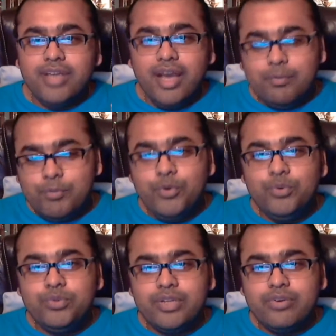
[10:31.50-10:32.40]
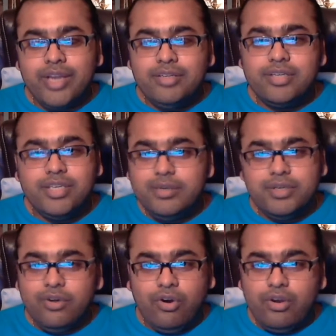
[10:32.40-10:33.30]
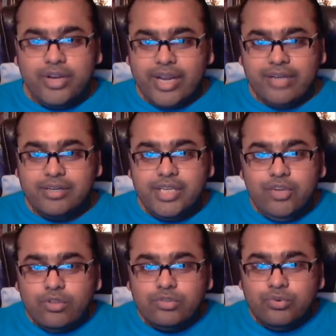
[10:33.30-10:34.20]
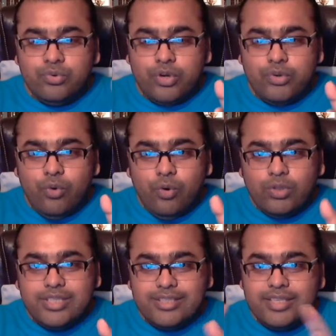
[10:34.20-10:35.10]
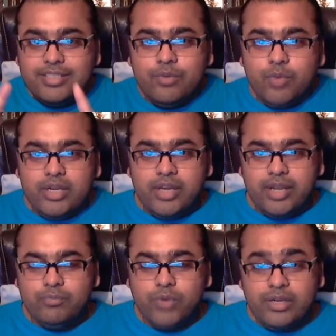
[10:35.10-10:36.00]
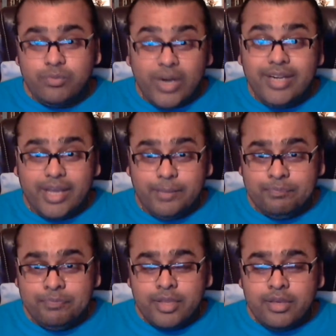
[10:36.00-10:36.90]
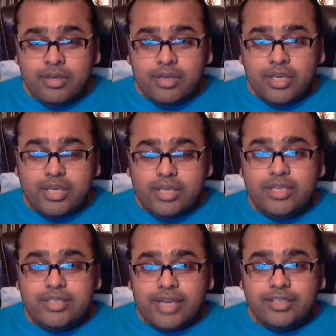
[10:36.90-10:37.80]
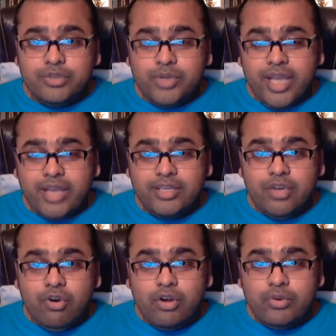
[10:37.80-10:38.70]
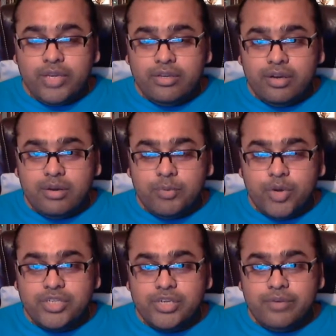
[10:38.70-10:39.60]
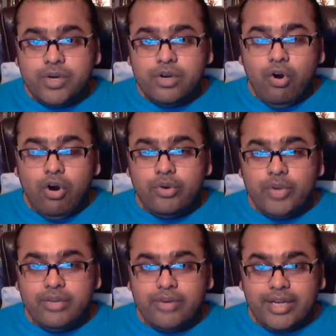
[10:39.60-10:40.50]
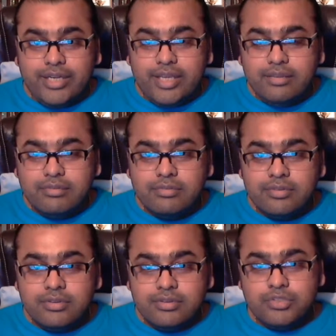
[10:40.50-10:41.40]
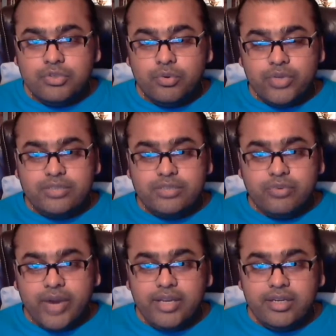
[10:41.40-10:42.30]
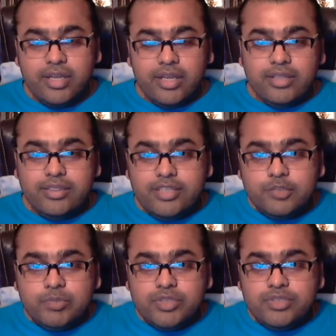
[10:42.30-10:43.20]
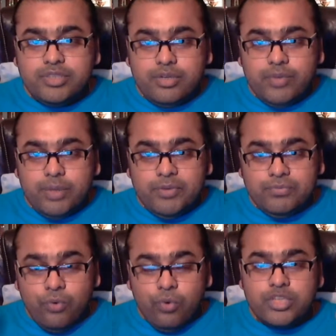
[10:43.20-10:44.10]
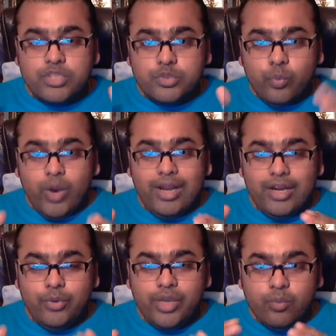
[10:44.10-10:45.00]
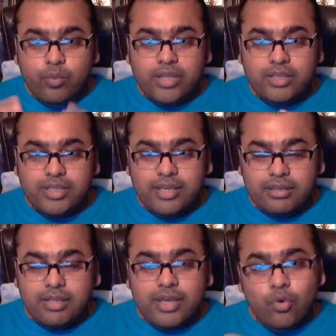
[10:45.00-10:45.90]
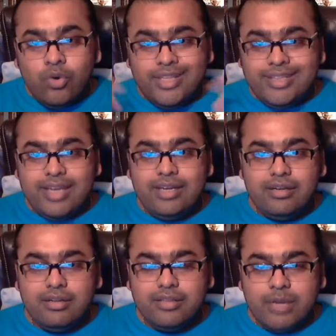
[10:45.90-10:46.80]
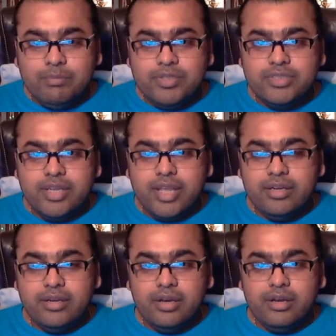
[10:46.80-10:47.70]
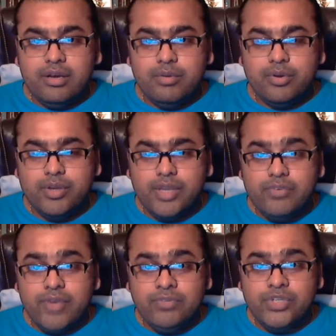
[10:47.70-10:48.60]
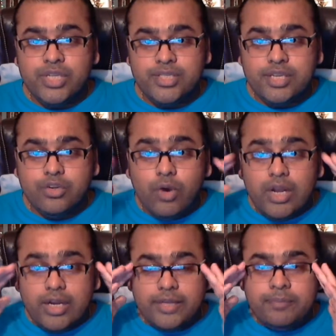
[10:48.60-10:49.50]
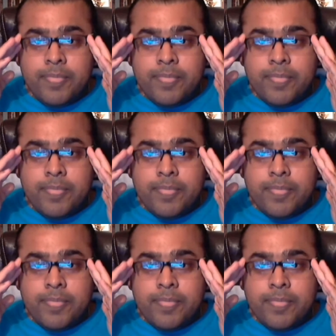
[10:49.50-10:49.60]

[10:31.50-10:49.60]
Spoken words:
a producer, writer, he or director, he also do not do all these things at what one time. He's either doing acting or doing production work or doing writing stories, right? This person will be focused while doing one thing. Only then that person can give efficiency and quality.